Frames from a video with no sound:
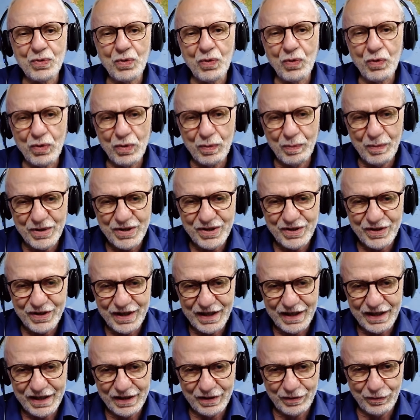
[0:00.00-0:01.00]
almost
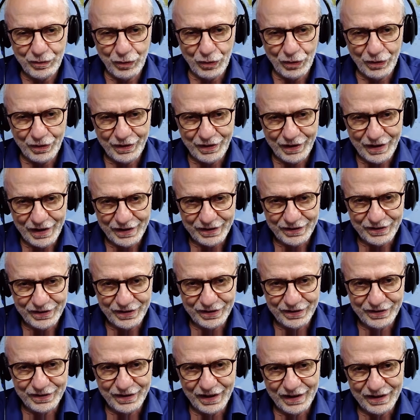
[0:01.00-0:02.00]
taken for
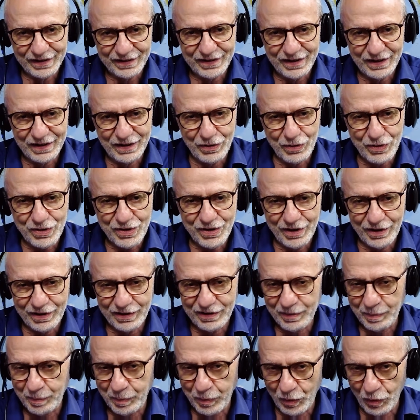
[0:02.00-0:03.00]
granted until you
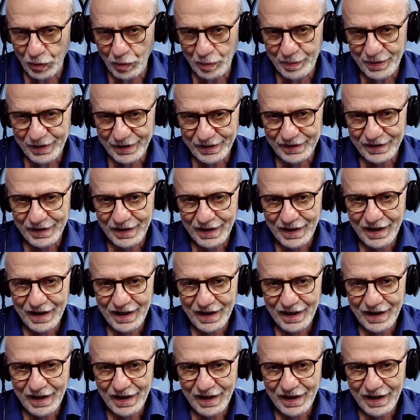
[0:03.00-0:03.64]
start probing